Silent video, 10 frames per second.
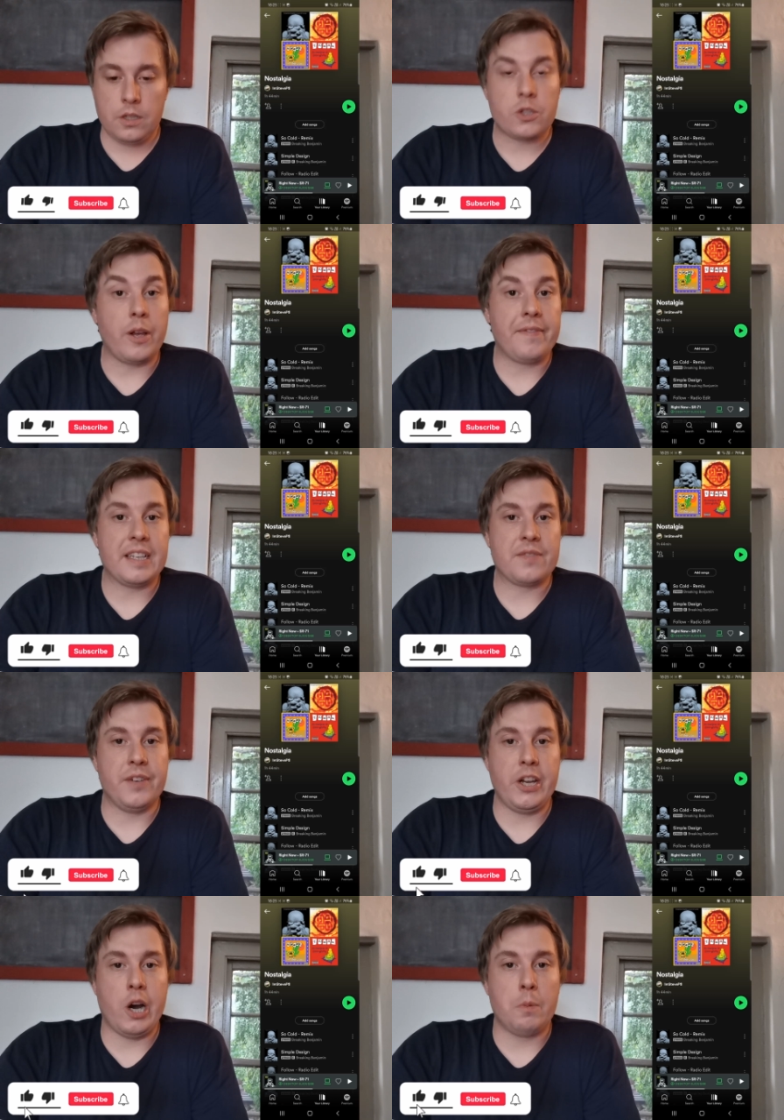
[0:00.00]
So if this
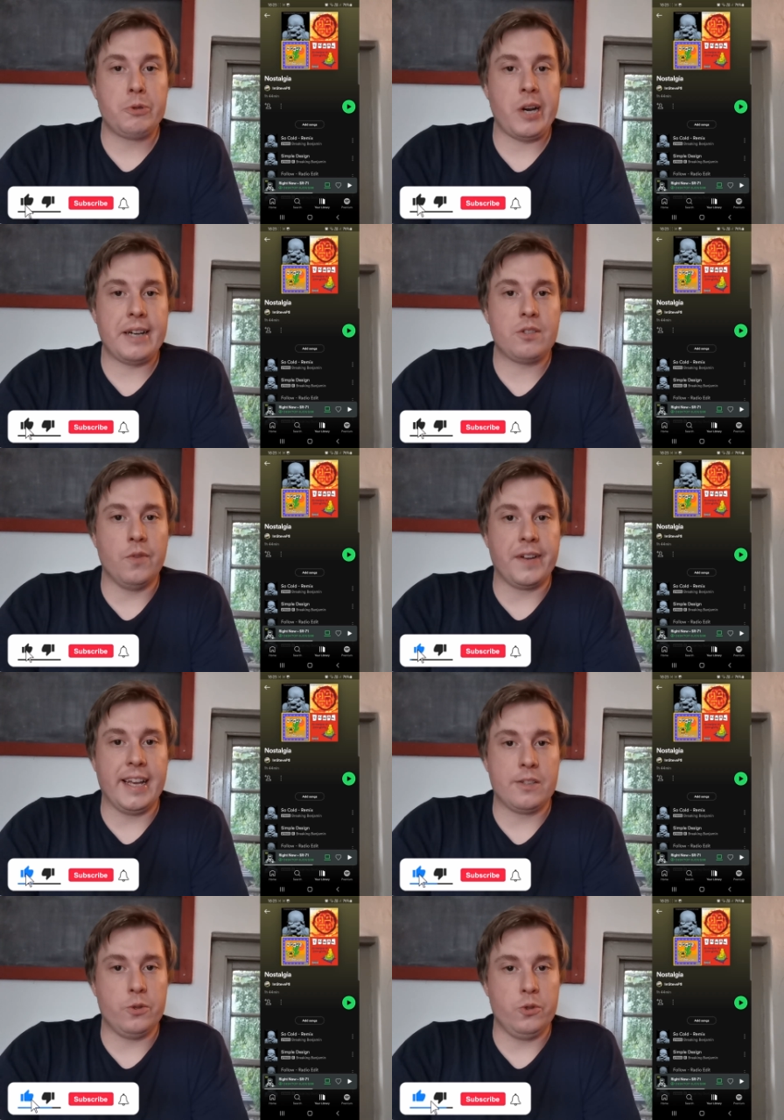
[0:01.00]
video helped you out, don't
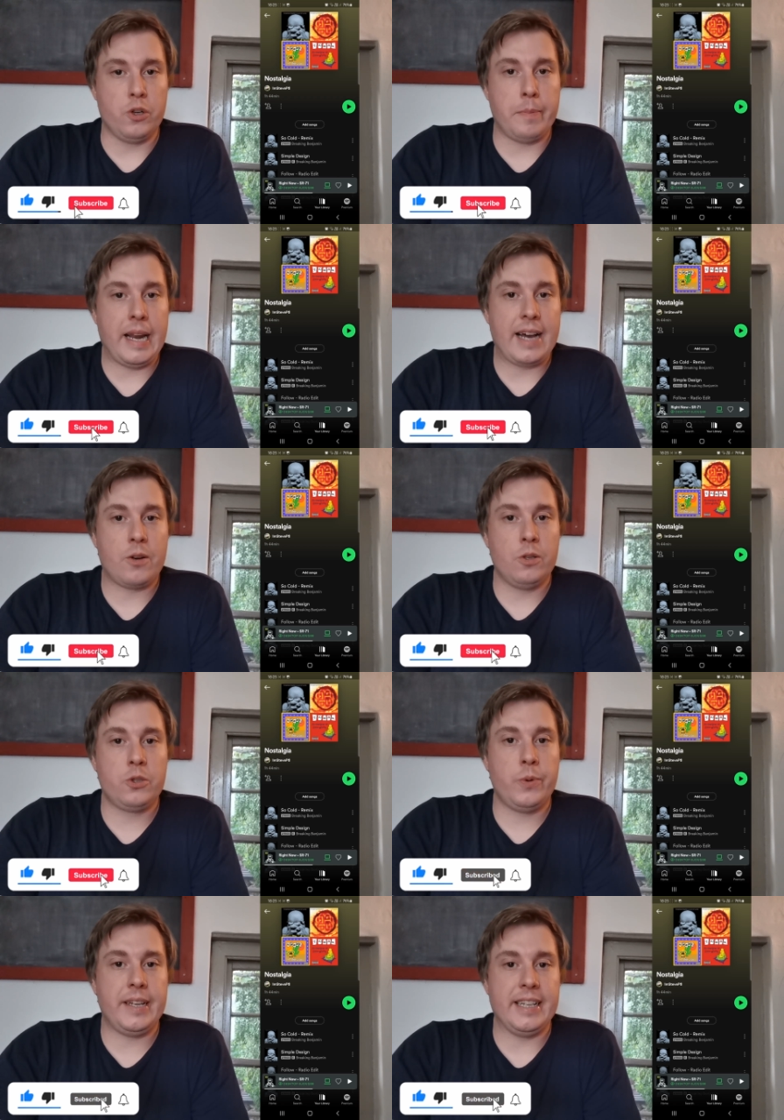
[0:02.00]
forget to drop a like
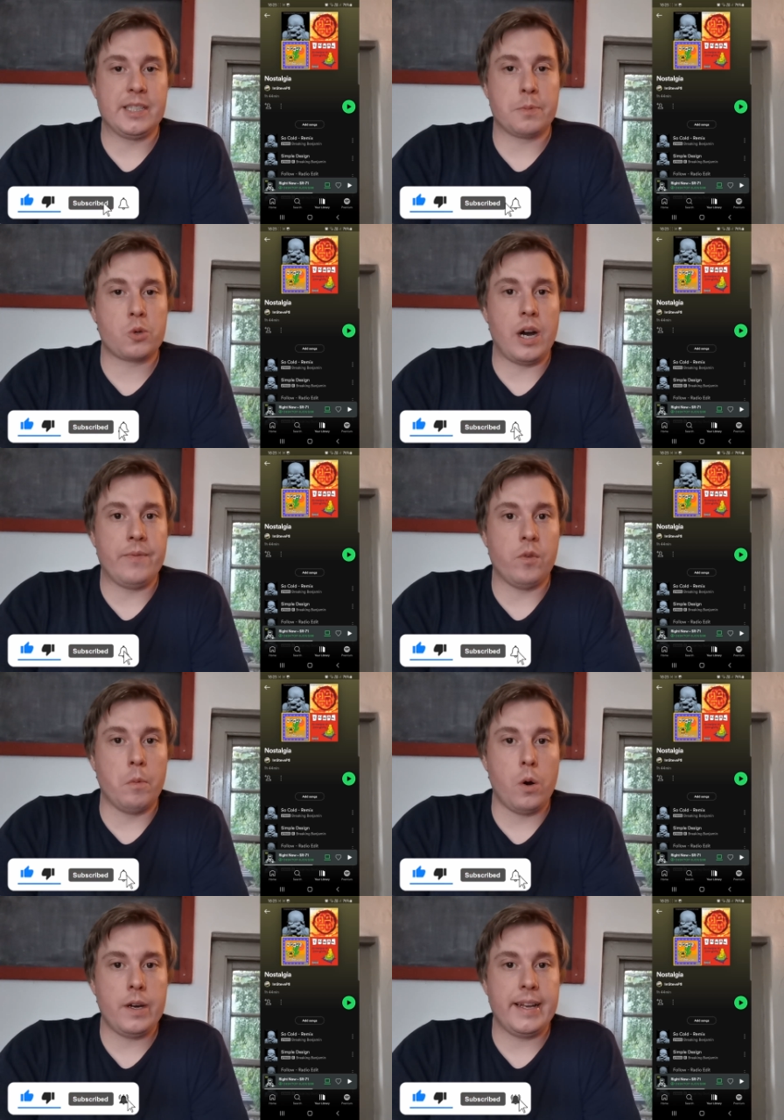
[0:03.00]
onto it and subscribe for
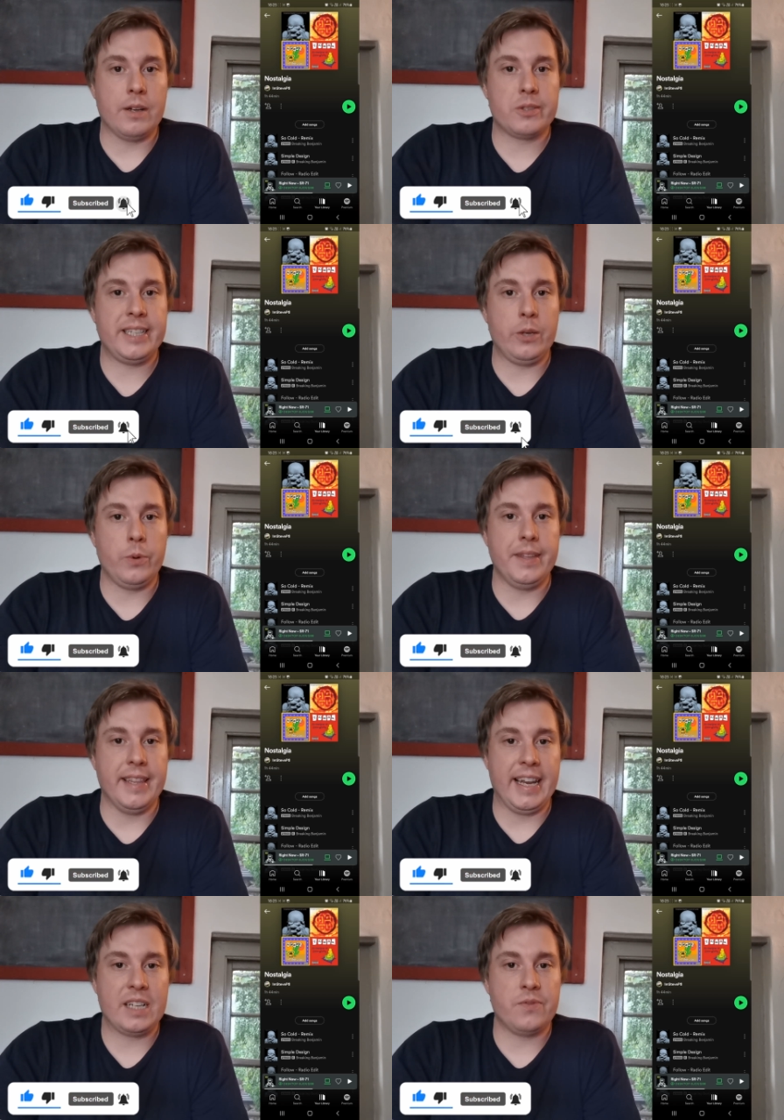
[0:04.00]
more and I'll see you in
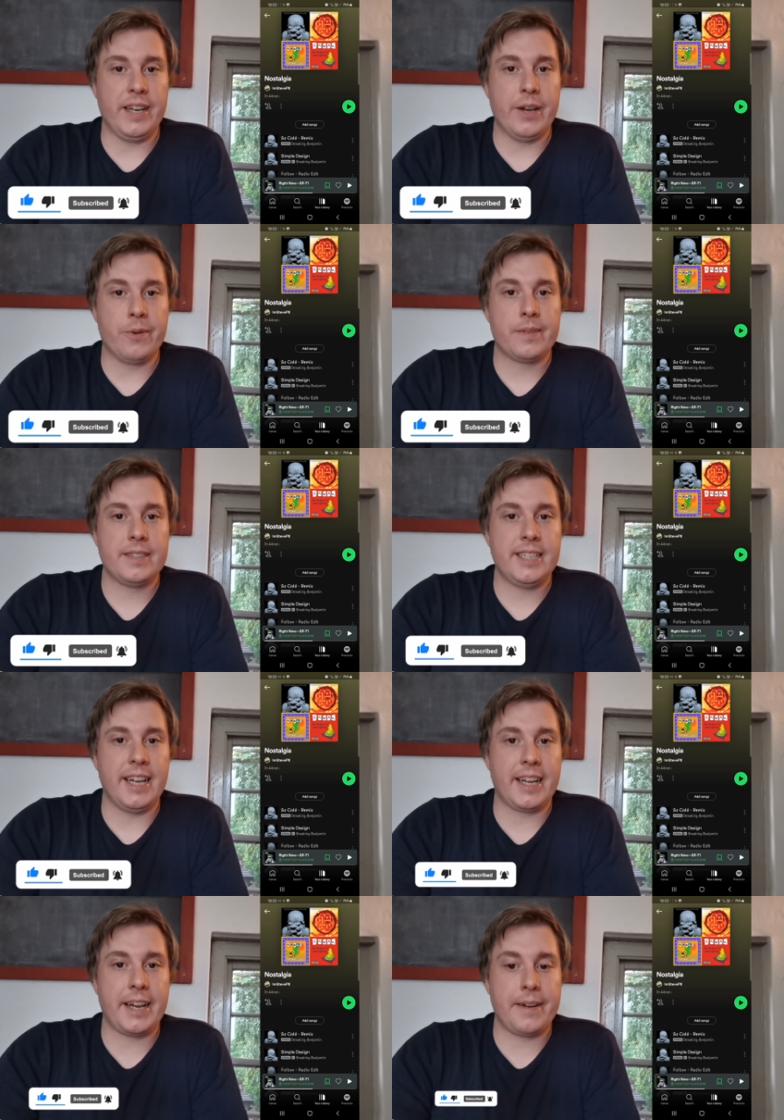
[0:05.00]
the next video. Take